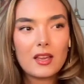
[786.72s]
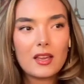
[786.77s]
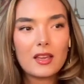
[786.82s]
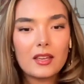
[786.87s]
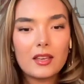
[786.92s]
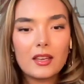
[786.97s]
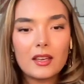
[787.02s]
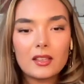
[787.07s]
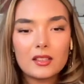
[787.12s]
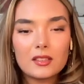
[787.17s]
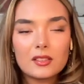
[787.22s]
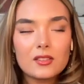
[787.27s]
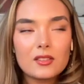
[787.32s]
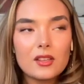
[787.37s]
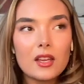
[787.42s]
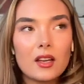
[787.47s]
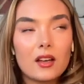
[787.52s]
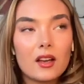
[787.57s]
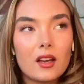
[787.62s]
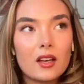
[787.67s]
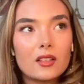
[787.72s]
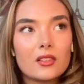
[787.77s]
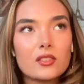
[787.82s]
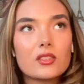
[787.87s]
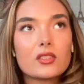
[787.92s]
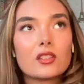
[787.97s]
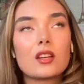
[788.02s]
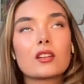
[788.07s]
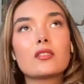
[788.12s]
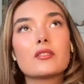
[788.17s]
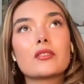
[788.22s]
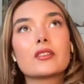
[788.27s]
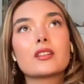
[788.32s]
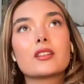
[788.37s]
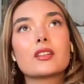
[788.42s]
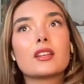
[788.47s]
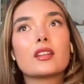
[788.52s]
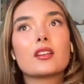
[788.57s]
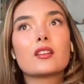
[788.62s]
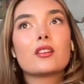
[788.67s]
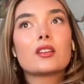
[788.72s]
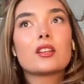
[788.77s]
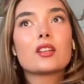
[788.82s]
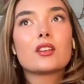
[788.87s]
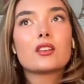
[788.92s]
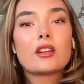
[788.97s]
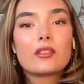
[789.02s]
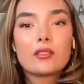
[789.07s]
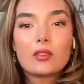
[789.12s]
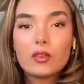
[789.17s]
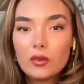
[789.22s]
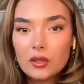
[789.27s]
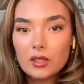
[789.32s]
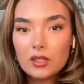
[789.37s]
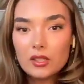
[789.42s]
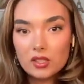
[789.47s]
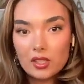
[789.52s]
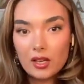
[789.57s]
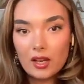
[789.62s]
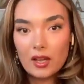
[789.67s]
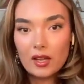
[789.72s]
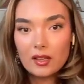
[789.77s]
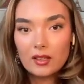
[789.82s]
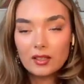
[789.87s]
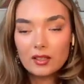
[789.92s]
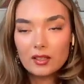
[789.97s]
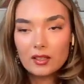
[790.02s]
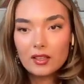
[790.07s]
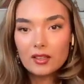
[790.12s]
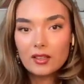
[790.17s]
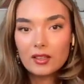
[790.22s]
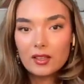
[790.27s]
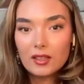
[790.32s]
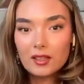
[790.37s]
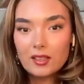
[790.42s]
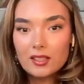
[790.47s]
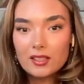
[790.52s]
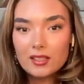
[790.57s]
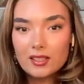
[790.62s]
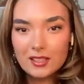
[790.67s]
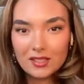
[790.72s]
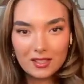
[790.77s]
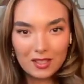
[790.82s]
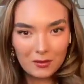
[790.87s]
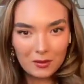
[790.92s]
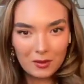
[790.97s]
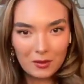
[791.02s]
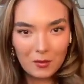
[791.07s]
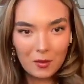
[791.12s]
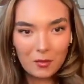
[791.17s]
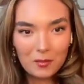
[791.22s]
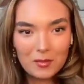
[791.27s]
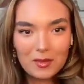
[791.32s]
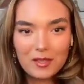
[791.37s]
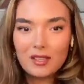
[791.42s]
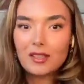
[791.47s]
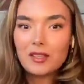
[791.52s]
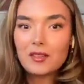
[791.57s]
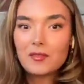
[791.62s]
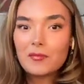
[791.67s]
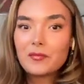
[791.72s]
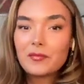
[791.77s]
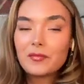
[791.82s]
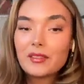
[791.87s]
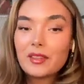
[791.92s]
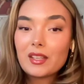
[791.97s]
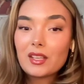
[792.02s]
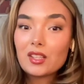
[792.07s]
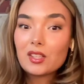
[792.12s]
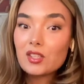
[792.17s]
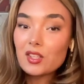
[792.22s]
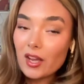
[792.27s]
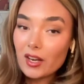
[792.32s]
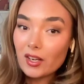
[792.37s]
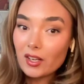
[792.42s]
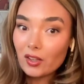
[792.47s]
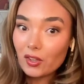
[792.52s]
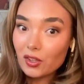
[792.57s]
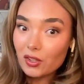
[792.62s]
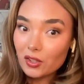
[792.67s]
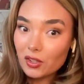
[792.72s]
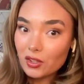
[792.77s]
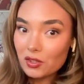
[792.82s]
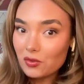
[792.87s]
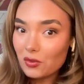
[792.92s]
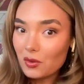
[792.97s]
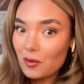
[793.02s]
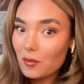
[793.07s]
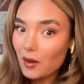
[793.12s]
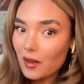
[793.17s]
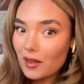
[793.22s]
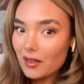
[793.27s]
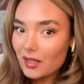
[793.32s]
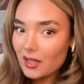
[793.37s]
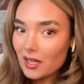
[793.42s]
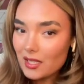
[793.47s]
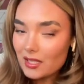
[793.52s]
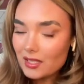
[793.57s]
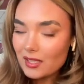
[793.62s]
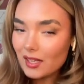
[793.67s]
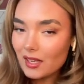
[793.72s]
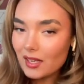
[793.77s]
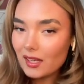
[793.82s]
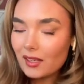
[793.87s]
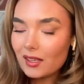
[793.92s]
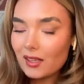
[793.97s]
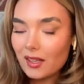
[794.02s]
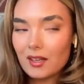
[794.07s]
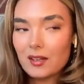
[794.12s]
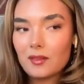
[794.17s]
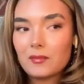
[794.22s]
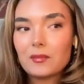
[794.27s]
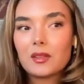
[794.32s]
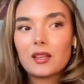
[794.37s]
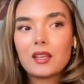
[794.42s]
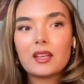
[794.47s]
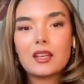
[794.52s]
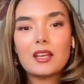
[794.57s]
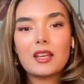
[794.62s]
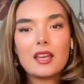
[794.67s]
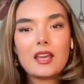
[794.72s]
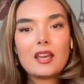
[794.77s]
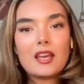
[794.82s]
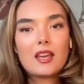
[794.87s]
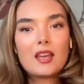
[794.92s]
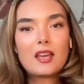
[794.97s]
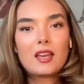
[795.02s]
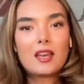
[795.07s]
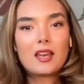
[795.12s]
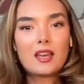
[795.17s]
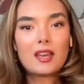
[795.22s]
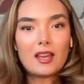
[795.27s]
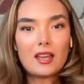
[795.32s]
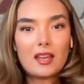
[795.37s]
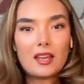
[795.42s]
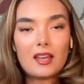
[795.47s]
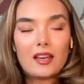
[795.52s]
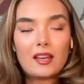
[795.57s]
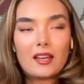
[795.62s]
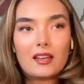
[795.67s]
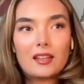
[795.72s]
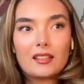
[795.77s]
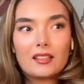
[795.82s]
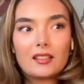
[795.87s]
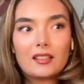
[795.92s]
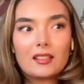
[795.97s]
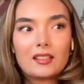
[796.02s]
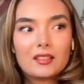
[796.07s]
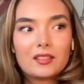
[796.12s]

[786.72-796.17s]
And so, yeah, I just kind of wanted to get on here and have a quick chat since we won't be chatting our usual Mondays at 8 a.m. And